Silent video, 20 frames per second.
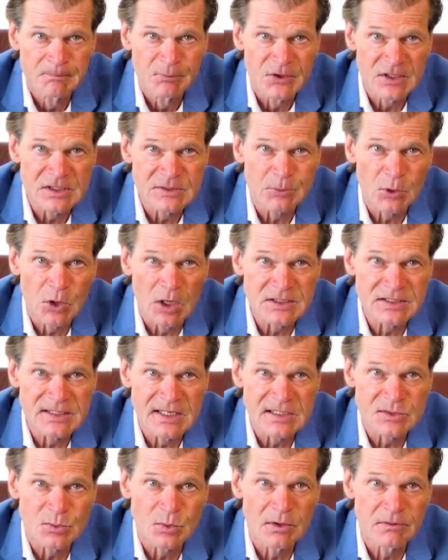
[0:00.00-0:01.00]
This
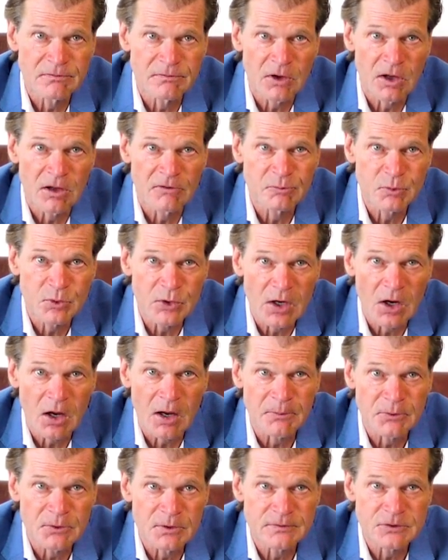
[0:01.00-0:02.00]
process will involve
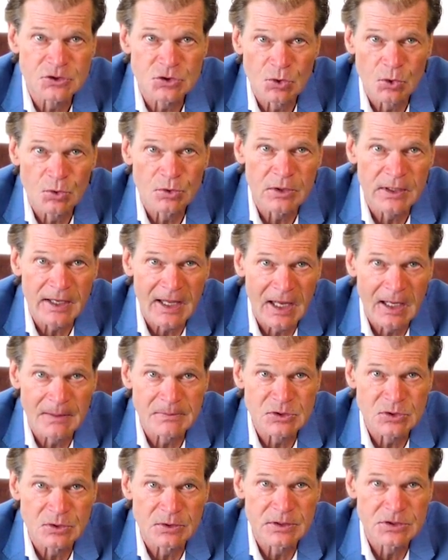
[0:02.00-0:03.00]
preoperative shoulder
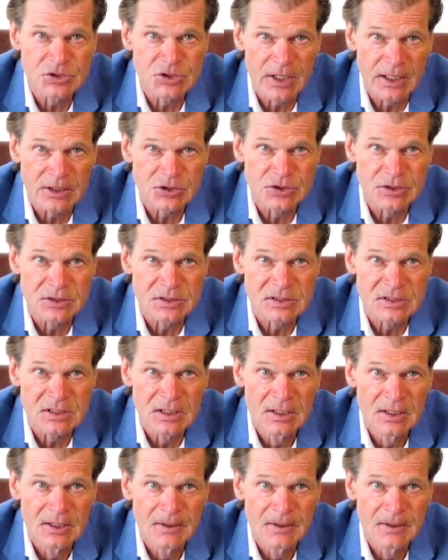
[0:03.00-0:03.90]
capsule injections